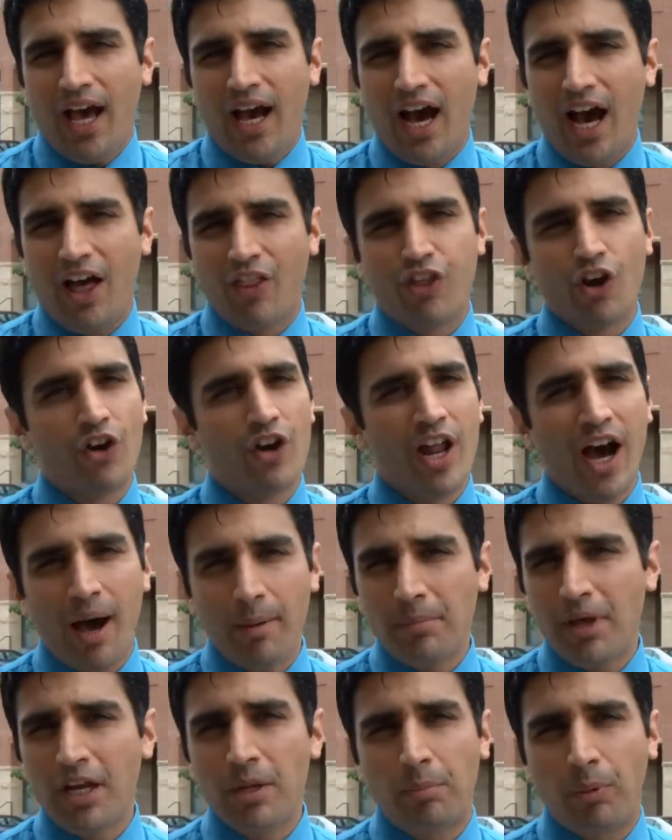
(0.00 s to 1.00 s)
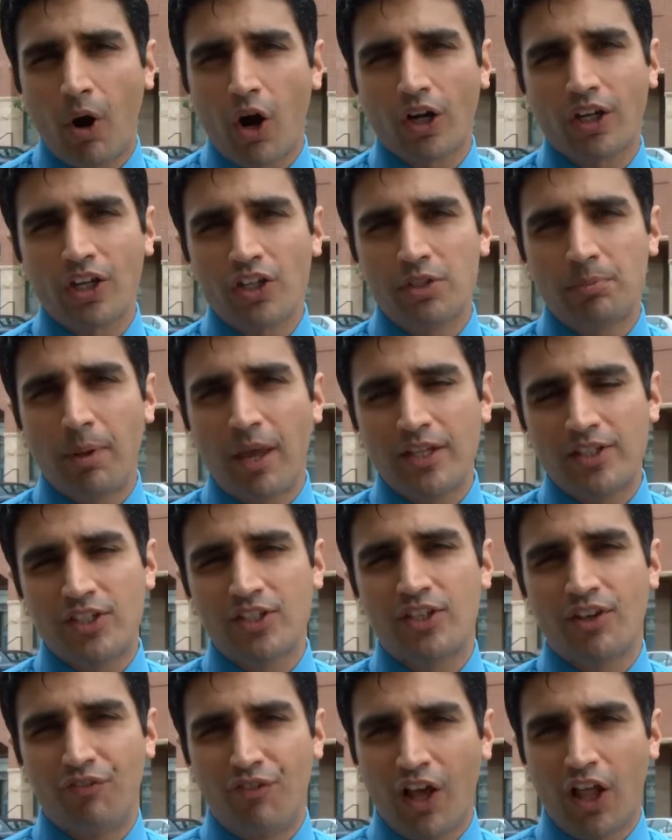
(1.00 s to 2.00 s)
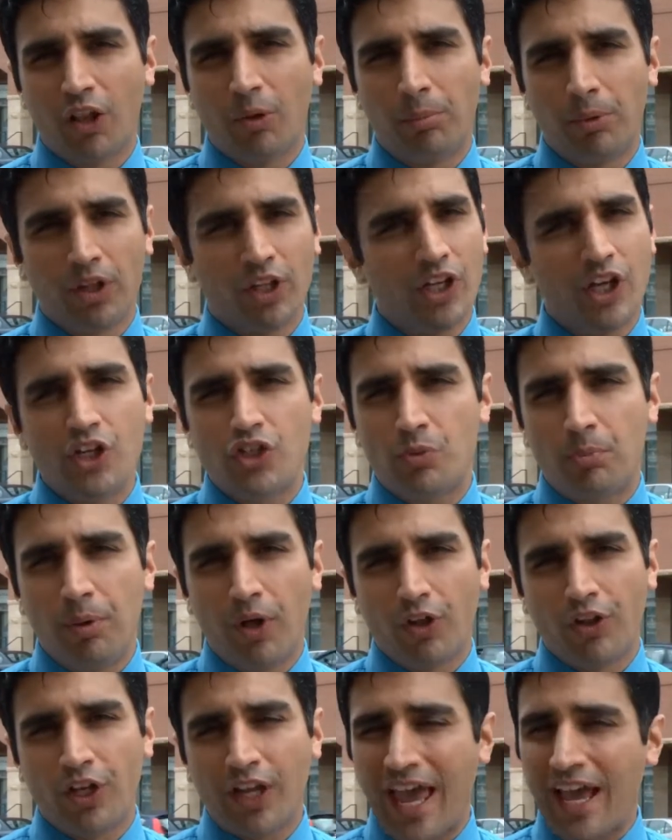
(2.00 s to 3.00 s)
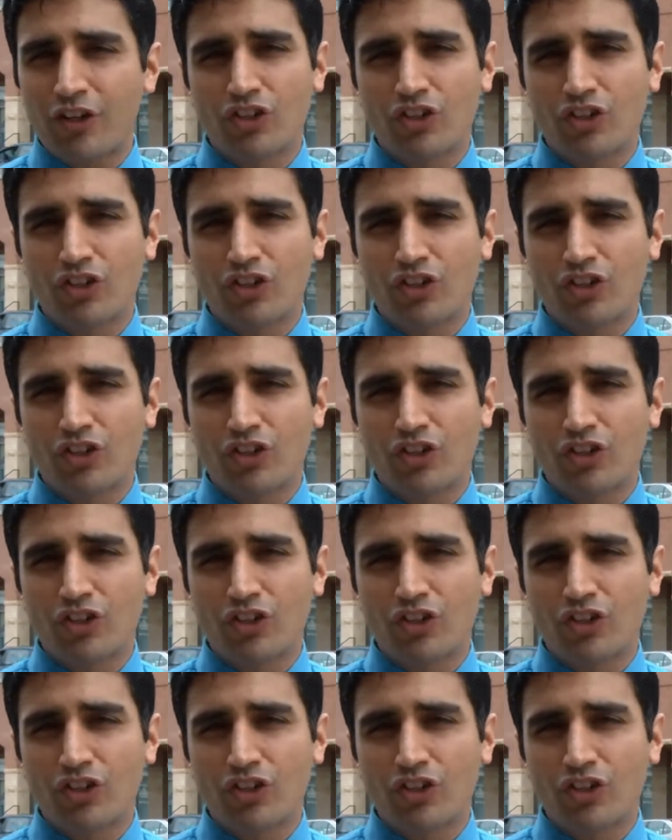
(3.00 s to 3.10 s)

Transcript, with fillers: Uh, there are not many parking spaces available in each building,